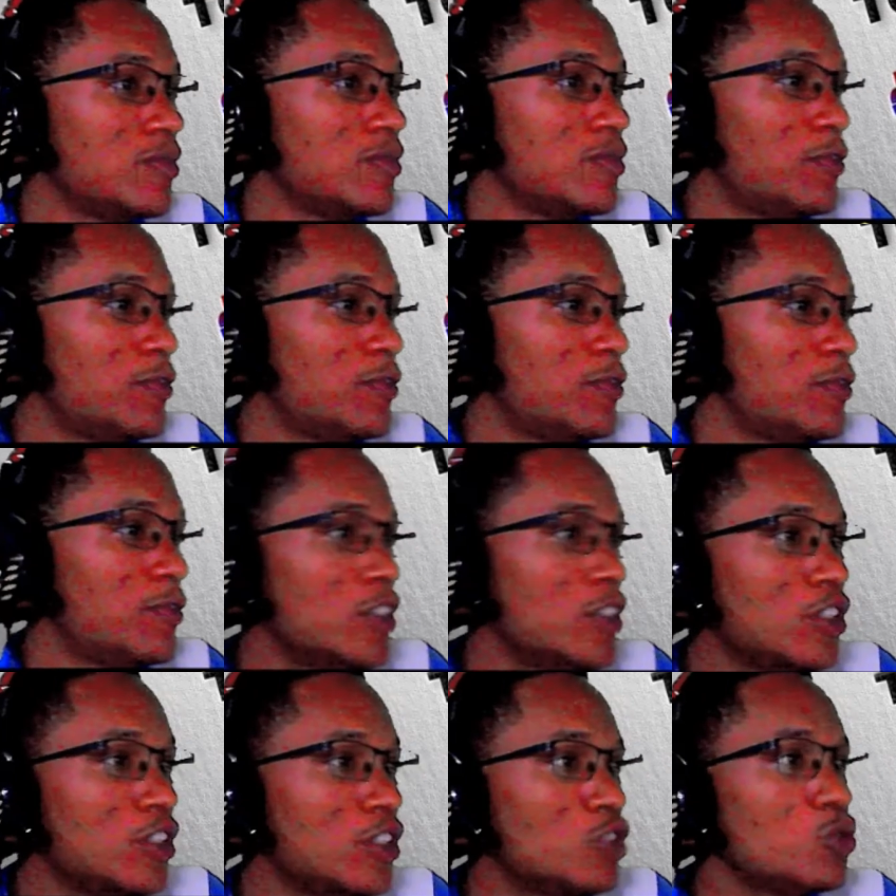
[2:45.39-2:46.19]
filter
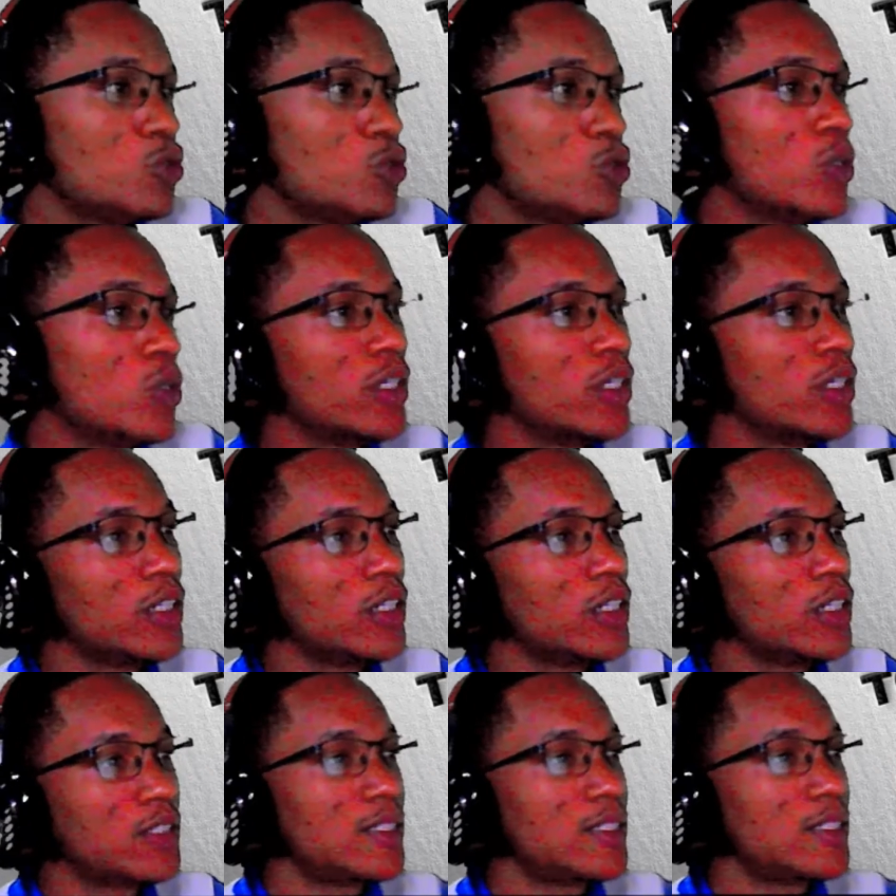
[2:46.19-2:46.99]
through what they're
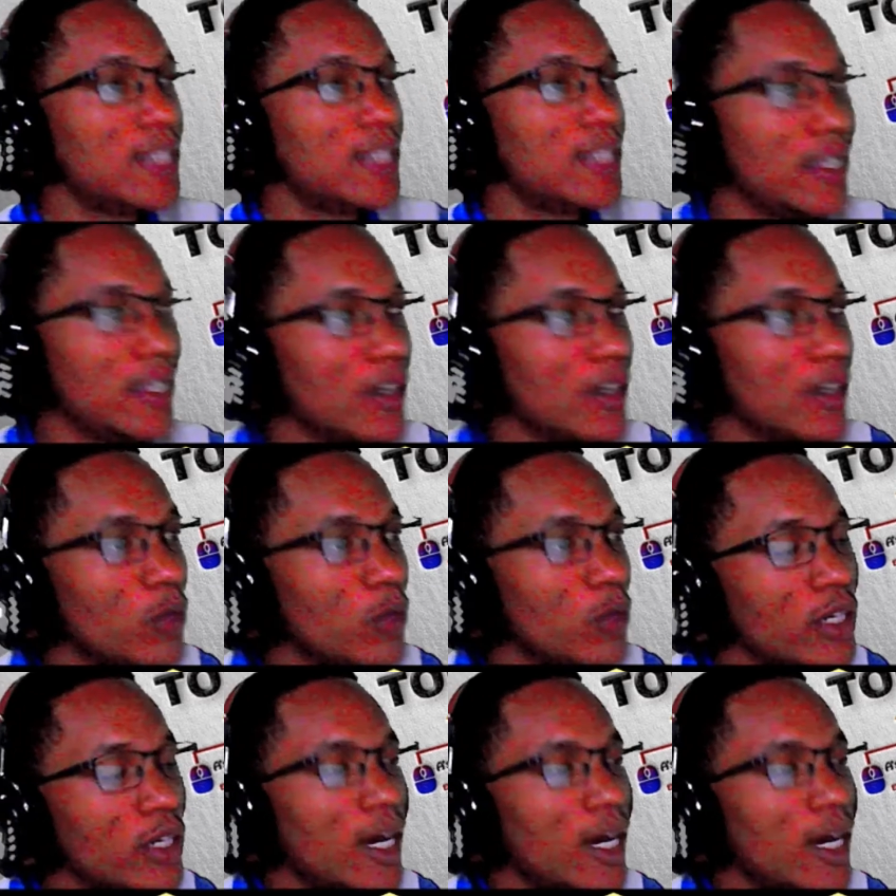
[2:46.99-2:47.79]
saying and what they're
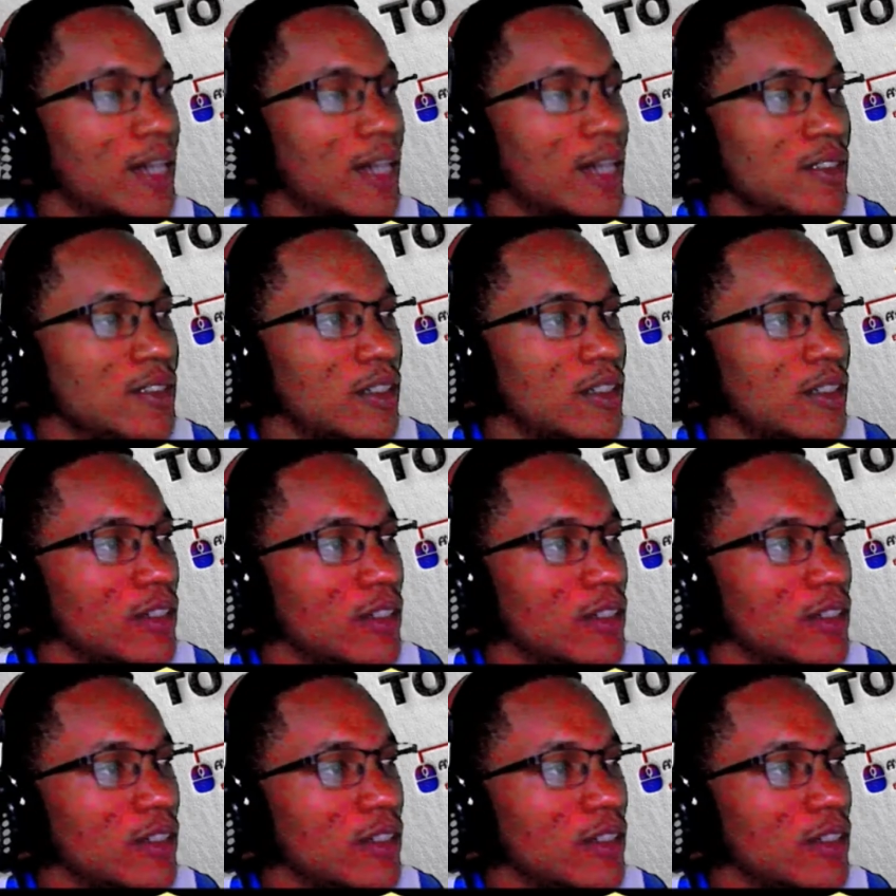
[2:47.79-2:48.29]
asking.